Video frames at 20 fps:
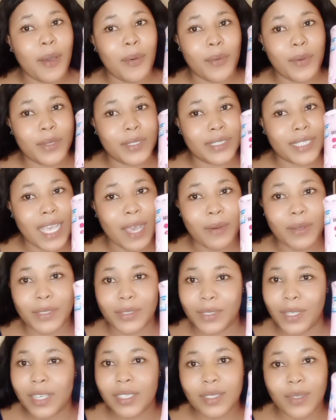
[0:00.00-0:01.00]
I
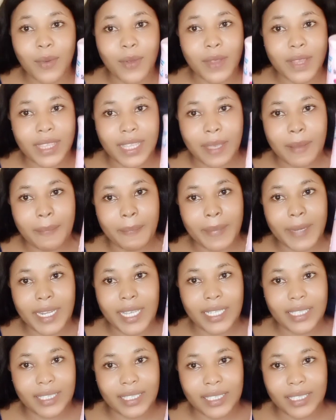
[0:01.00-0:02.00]
was just
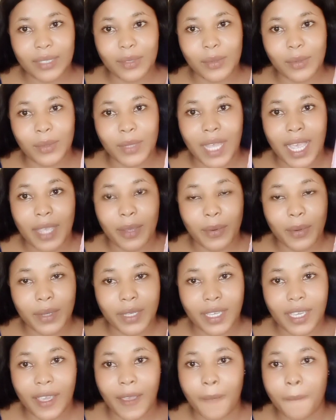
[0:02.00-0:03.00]
contemplating, like,
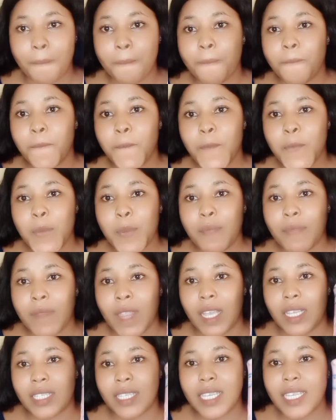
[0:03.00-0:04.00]
okay,
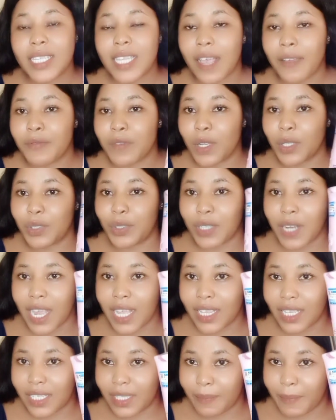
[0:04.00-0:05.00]
since I've not
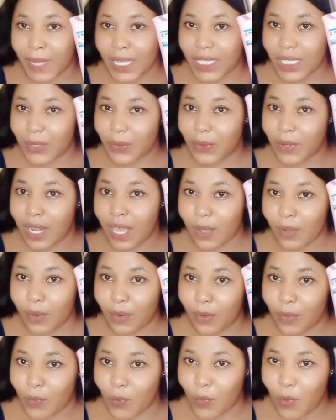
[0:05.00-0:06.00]
tried this
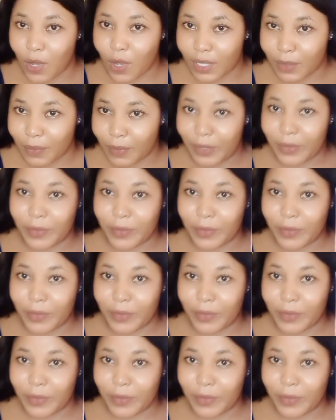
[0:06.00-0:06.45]
particular one